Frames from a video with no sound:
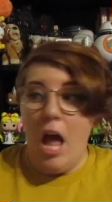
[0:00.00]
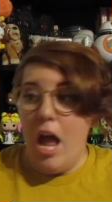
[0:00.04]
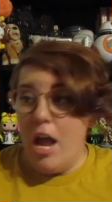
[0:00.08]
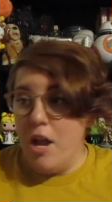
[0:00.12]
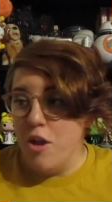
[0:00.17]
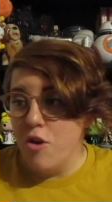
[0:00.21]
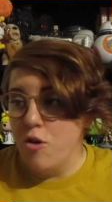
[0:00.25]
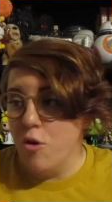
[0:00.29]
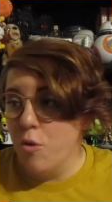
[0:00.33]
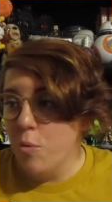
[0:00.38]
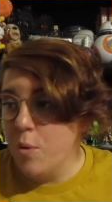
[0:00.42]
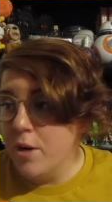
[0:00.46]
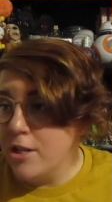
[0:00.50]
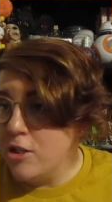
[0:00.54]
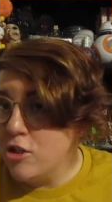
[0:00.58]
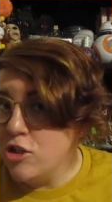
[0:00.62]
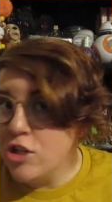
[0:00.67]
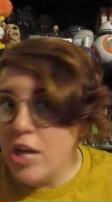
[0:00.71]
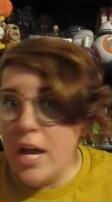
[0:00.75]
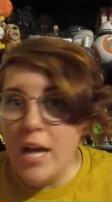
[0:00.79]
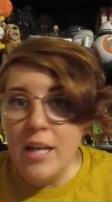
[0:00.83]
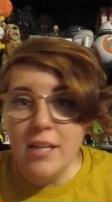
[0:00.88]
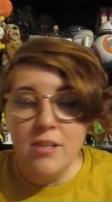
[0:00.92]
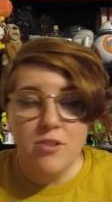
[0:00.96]
and you don't want to
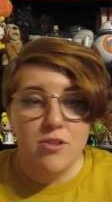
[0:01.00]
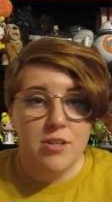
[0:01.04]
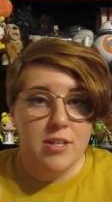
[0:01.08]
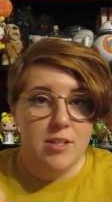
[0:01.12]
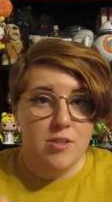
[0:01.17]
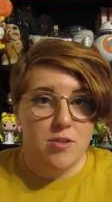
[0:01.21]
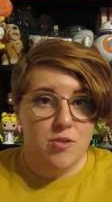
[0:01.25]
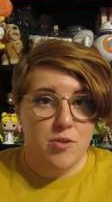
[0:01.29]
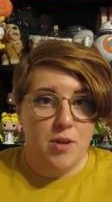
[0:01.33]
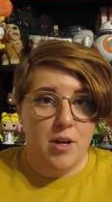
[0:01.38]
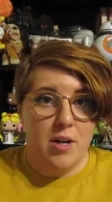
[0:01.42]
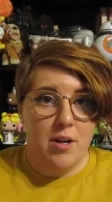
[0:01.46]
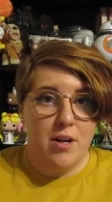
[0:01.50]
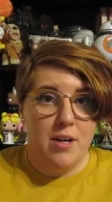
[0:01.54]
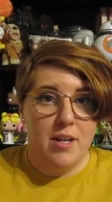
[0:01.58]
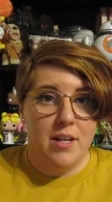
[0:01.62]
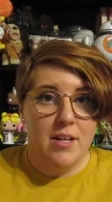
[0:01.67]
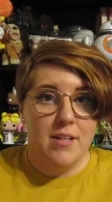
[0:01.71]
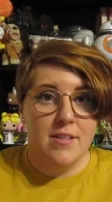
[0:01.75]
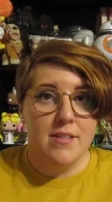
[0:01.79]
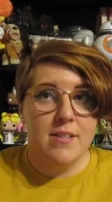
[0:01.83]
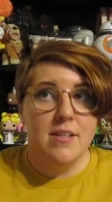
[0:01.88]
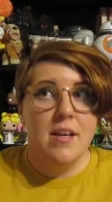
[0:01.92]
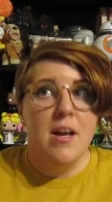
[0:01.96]
challenge that straight
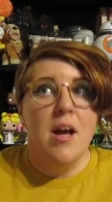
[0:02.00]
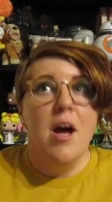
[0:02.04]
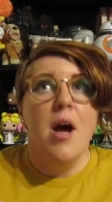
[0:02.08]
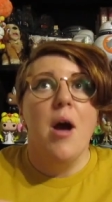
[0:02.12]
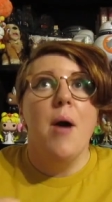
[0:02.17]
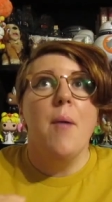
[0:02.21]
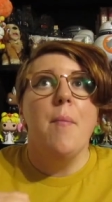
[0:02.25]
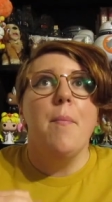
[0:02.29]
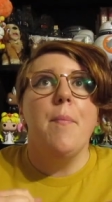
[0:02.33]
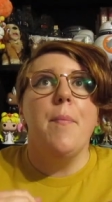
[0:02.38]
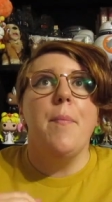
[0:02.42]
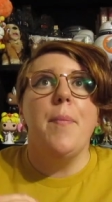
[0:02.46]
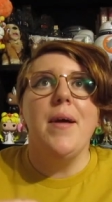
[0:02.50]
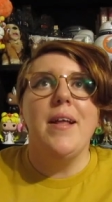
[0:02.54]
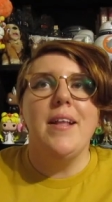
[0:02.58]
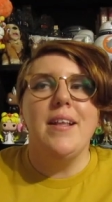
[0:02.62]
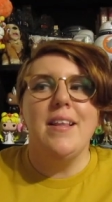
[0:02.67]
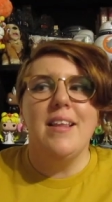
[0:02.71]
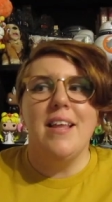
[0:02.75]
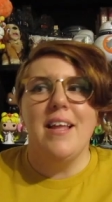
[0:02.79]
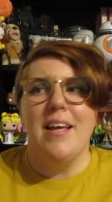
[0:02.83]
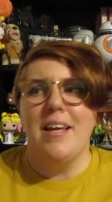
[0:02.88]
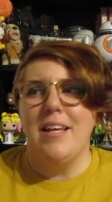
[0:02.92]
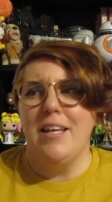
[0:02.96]
audience.
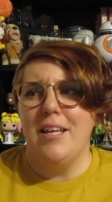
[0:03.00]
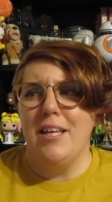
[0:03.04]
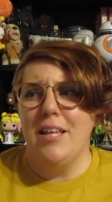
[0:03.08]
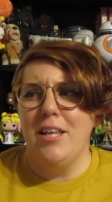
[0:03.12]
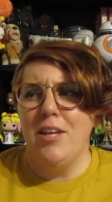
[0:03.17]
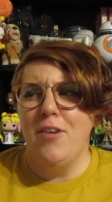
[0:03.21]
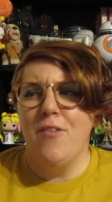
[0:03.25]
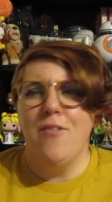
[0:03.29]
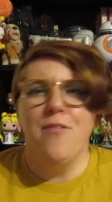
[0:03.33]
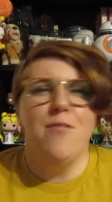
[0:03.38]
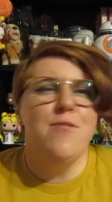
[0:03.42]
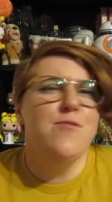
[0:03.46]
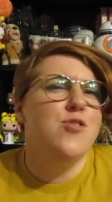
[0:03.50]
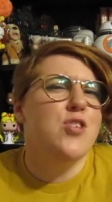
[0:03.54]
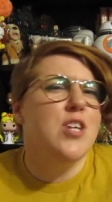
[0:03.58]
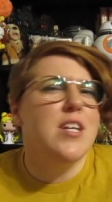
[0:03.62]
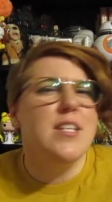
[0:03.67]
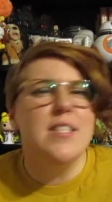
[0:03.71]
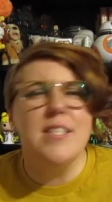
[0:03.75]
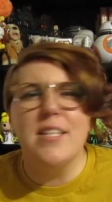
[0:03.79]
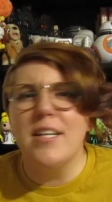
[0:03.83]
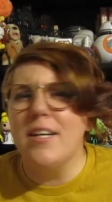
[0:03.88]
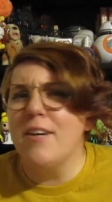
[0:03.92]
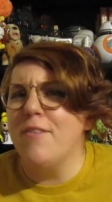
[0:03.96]
But, like, you're
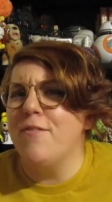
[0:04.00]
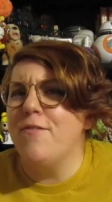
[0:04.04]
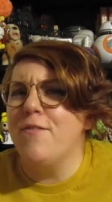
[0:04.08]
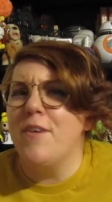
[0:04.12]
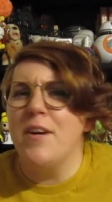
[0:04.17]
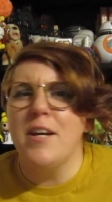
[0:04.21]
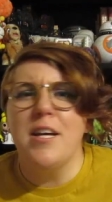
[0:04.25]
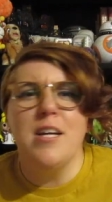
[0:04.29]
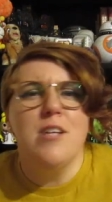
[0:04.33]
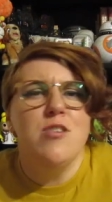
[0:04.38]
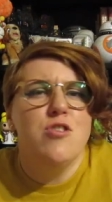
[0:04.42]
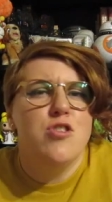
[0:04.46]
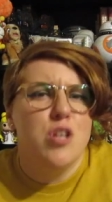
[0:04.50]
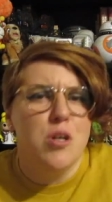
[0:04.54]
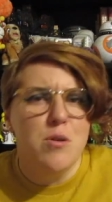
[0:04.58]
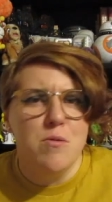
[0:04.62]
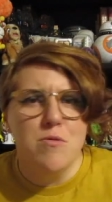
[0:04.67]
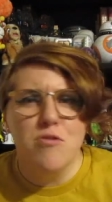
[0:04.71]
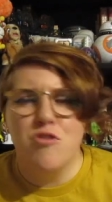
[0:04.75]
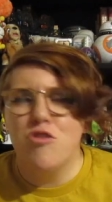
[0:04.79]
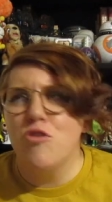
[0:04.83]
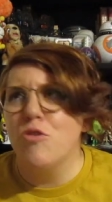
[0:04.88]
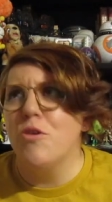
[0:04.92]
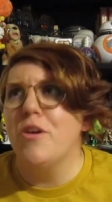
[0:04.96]
Jessica fucking
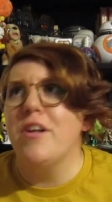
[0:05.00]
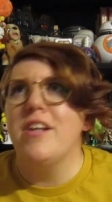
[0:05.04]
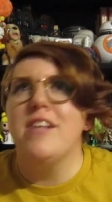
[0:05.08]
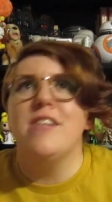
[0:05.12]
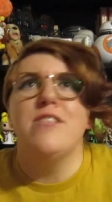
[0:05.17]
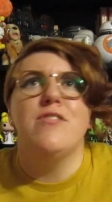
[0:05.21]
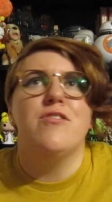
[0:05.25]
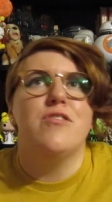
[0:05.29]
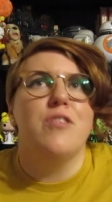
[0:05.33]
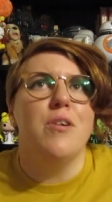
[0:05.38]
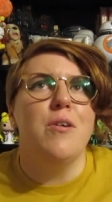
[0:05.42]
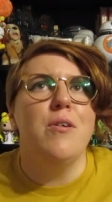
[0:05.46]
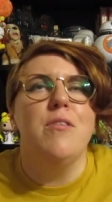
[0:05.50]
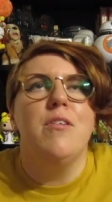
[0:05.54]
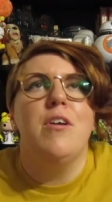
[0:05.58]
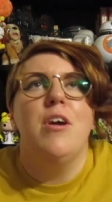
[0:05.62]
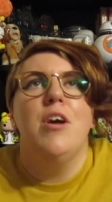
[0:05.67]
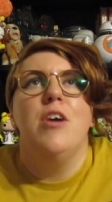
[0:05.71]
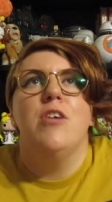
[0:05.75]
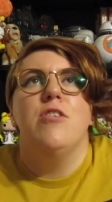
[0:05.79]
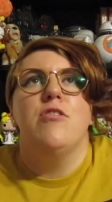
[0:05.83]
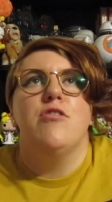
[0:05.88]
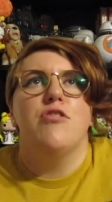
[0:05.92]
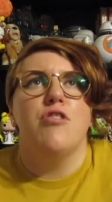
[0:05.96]
Jones. You're an adult
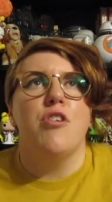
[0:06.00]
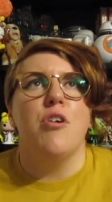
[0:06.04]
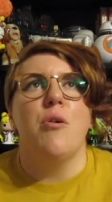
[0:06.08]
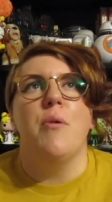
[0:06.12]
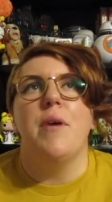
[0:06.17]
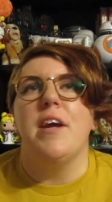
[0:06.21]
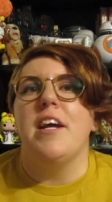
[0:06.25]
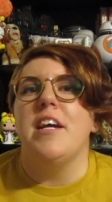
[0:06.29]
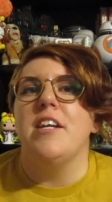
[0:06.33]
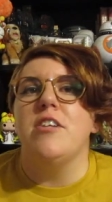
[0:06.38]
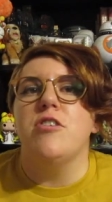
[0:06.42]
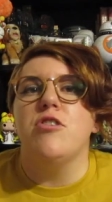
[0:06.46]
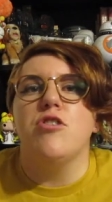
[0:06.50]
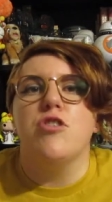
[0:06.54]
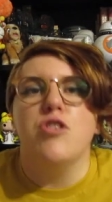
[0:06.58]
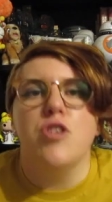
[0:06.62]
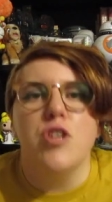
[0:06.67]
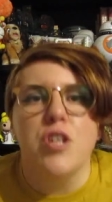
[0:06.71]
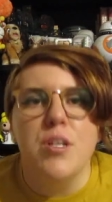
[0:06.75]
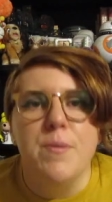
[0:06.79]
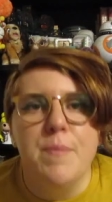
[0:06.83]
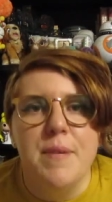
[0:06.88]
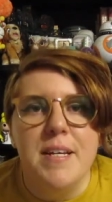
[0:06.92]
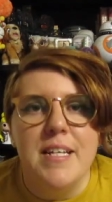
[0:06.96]
show. It
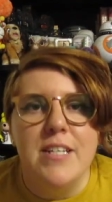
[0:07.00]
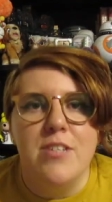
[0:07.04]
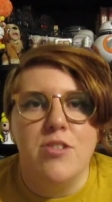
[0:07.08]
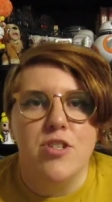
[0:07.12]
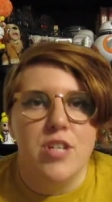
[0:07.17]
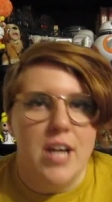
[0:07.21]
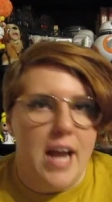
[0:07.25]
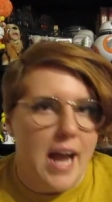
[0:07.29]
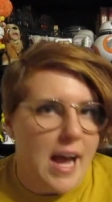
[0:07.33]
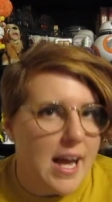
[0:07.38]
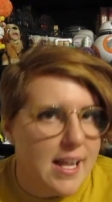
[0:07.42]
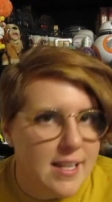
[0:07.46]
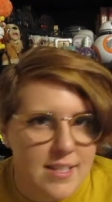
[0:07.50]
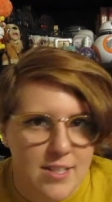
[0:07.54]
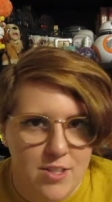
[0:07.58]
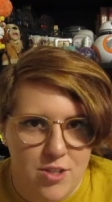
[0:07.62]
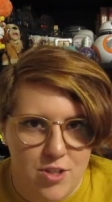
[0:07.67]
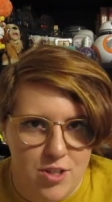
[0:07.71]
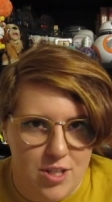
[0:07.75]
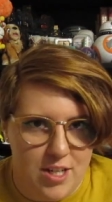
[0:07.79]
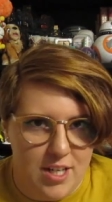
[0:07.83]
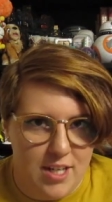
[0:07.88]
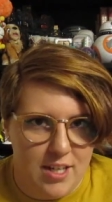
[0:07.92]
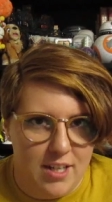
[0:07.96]
should be
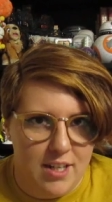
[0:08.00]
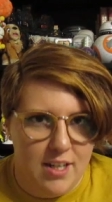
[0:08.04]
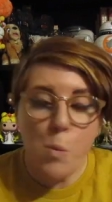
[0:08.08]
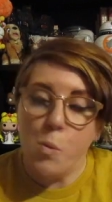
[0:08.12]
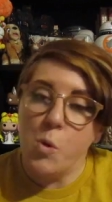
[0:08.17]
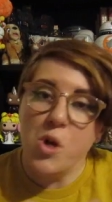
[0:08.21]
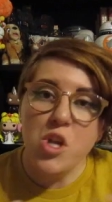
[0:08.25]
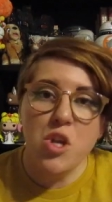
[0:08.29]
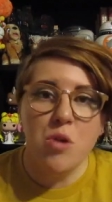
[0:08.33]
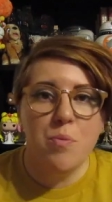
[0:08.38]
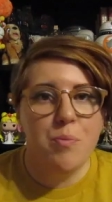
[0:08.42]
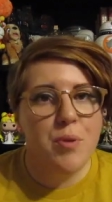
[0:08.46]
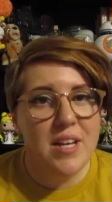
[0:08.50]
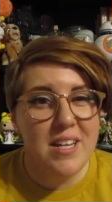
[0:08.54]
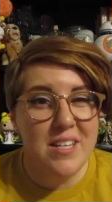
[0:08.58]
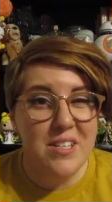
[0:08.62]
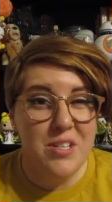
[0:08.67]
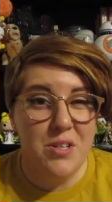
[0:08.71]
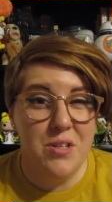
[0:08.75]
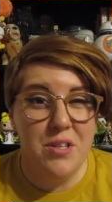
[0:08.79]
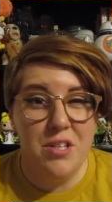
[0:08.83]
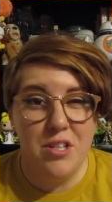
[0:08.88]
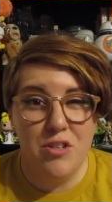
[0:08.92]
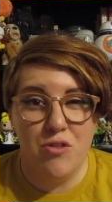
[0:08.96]
challenging. When you play
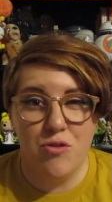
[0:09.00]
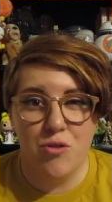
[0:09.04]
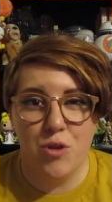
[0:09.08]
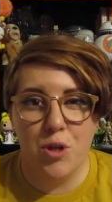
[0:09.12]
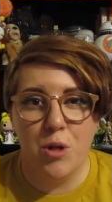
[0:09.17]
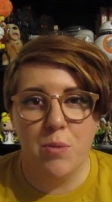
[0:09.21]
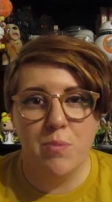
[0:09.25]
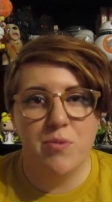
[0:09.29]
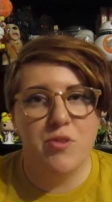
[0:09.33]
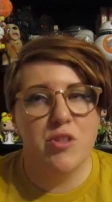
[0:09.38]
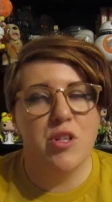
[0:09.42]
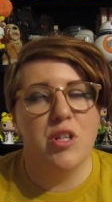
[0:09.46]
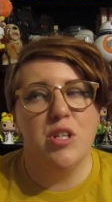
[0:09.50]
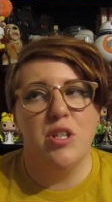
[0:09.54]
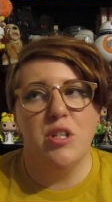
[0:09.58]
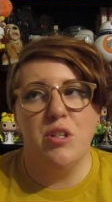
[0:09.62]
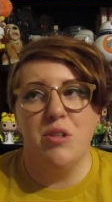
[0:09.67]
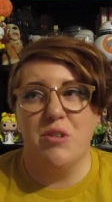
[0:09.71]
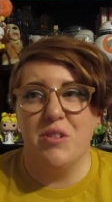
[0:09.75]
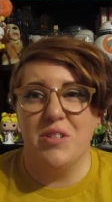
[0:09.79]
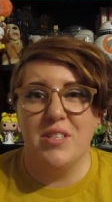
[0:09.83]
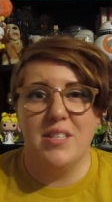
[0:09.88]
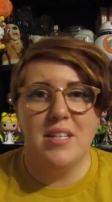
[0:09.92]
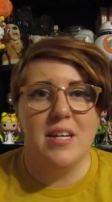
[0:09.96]
into these tropes,
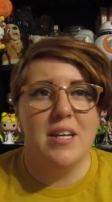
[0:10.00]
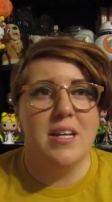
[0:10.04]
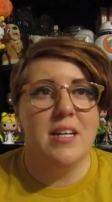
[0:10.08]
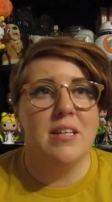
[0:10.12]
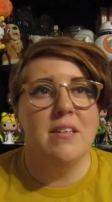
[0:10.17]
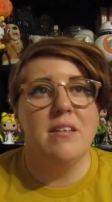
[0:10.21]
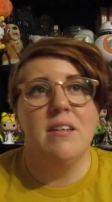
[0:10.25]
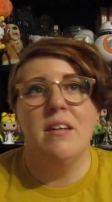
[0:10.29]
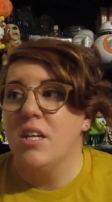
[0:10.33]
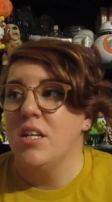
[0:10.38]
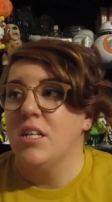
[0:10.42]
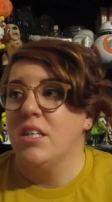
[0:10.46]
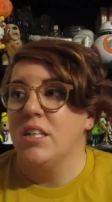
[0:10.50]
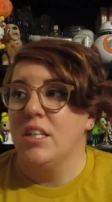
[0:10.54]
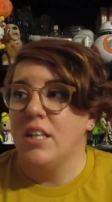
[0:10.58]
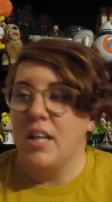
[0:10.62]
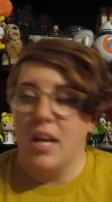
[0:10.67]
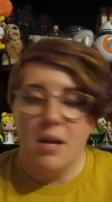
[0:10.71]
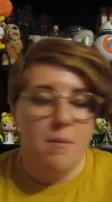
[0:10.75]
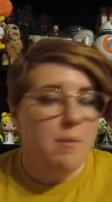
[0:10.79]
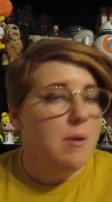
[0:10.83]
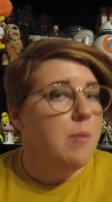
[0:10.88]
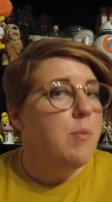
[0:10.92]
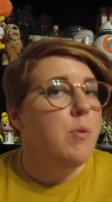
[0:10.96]
you're saying
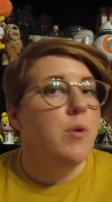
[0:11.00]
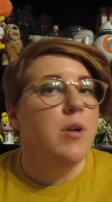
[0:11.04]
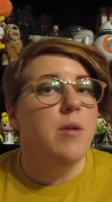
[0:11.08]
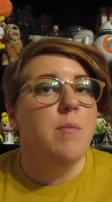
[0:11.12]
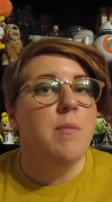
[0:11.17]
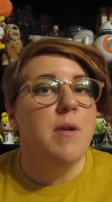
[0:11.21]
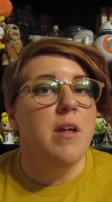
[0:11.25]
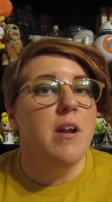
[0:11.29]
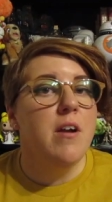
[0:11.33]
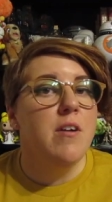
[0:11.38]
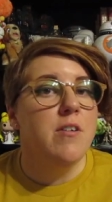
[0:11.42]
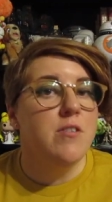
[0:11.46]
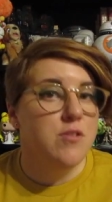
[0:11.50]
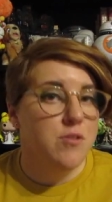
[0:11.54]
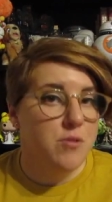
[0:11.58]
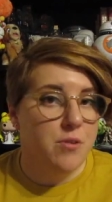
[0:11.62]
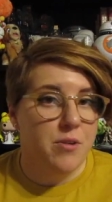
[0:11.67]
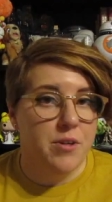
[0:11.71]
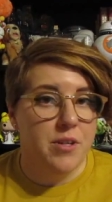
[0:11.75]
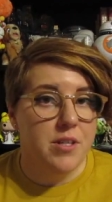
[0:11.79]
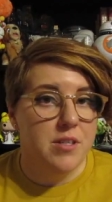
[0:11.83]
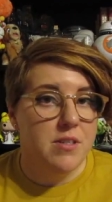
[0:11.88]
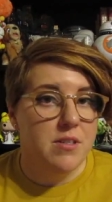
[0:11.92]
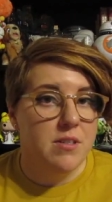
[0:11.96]
gay people can be in our
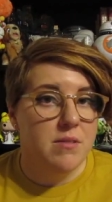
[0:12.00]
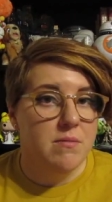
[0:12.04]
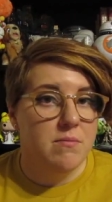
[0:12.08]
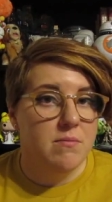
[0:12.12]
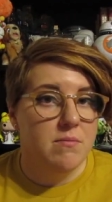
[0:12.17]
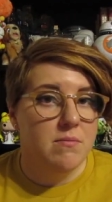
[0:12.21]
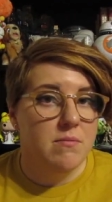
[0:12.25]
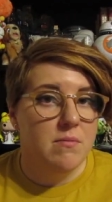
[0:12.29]
stories,